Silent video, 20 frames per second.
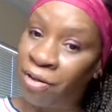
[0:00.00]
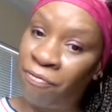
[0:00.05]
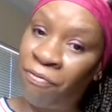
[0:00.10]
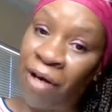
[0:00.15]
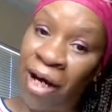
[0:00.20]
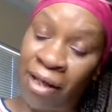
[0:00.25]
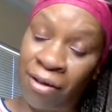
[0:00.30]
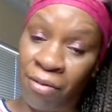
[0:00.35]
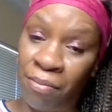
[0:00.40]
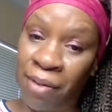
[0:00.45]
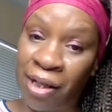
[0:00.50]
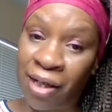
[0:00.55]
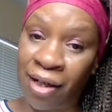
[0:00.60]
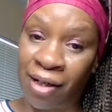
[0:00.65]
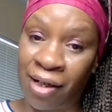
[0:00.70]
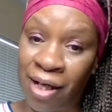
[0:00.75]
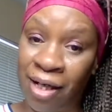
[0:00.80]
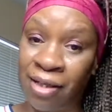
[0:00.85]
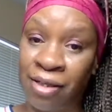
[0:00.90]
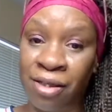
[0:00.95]
Follow me
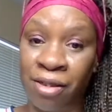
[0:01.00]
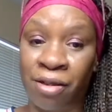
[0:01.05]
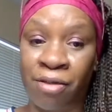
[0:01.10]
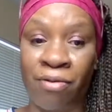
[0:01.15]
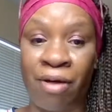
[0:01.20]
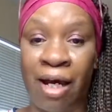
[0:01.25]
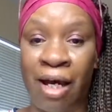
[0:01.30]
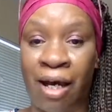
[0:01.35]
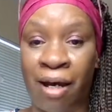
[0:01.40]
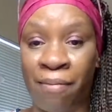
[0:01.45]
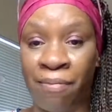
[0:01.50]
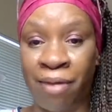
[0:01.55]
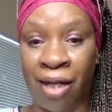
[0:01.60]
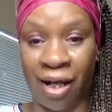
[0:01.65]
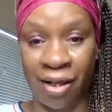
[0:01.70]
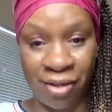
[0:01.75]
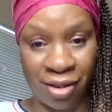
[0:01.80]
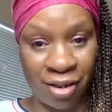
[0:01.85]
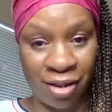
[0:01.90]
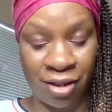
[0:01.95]
on Instagram.
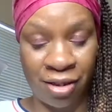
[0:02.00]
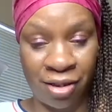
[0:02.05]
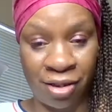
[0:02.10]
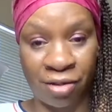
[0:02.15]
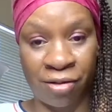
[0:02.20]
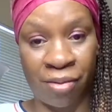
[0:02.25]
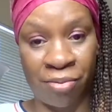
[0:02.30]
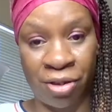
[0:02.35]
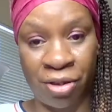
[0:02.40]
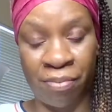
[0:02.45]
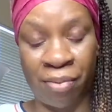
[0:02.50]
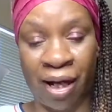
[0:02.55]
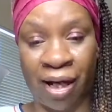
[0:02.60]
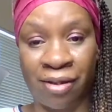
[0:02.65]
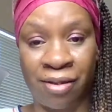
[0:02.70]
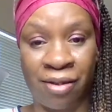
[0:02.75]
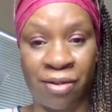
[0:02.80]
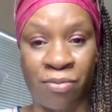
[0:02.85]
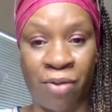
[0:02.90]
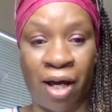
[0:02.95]
That's in the description
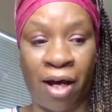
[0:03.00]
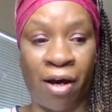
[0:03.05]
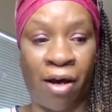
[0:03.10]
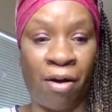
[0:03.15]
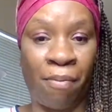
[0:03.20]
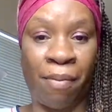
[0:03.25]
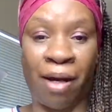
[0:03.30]
box as well.